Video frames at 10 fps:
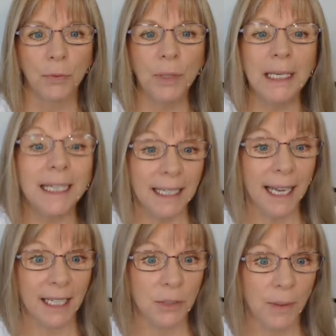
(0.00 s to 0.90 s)
really
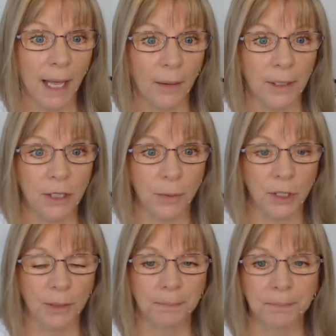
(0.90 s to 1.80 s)
connect with our
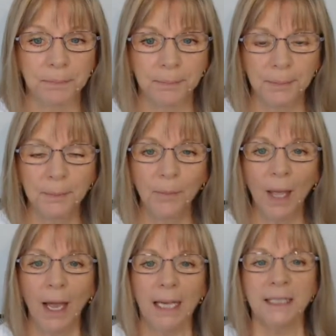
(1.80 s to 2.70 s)
intuition.
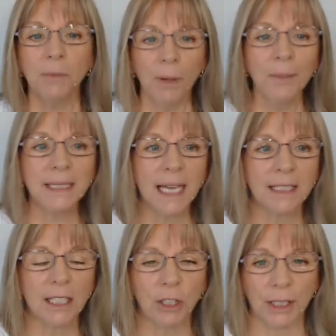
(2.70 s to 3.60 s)
So when we
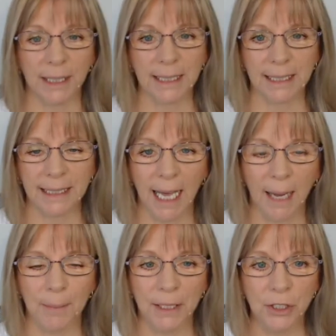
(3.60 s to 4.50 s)
start to look at this
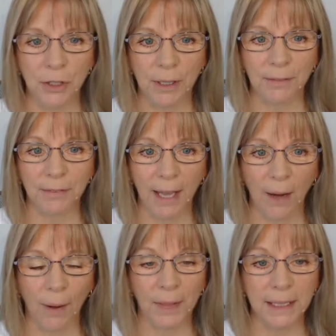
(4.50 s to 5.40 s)
intuitive
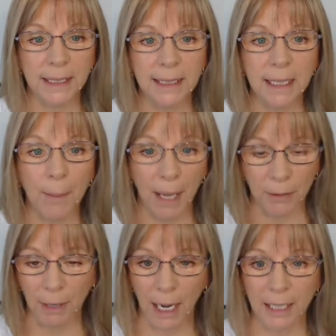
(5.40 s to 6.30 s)
flower, this is about
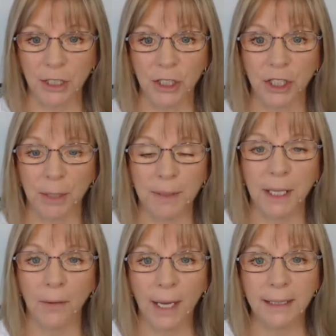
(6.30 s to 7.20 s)
a relationship.
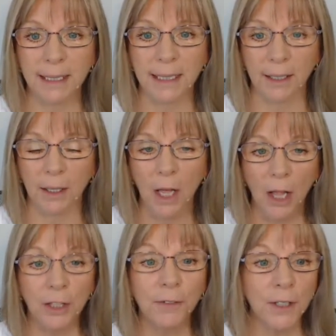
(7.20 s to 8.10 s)
So as I said,
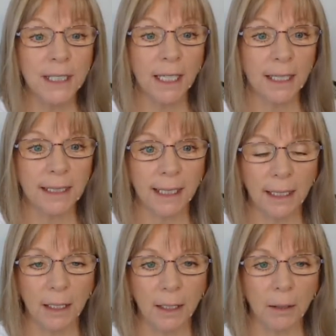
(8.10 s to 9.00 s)
the first thing I see,
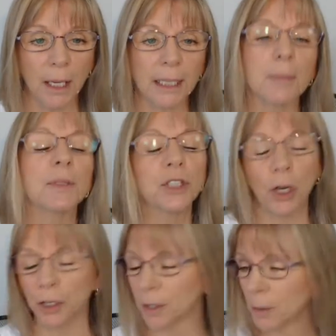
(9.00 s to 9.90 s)
that like the
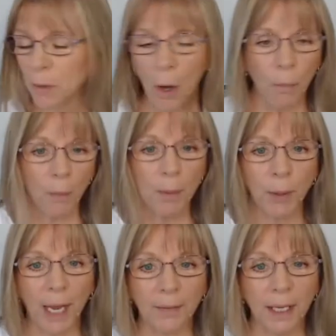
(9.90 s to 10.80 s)
persona, that what we
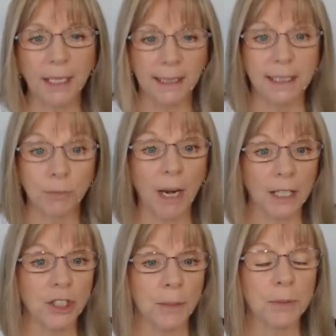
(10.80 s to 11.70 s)
put out there is this
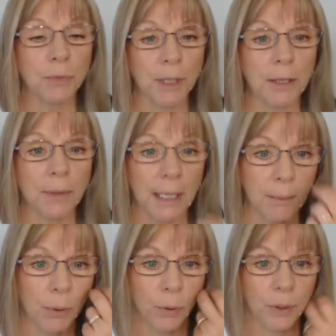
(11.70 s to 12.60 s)
relationship is really, really
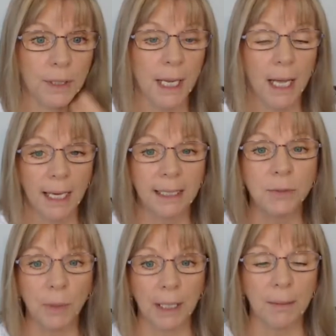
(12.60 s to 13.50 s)
important.
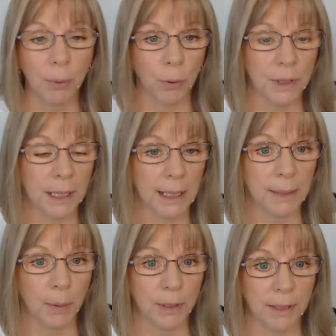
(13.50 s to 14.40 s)
It's really important to
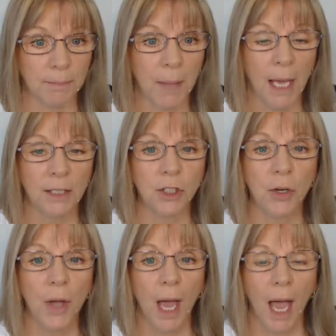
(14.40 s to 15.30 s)
this person. So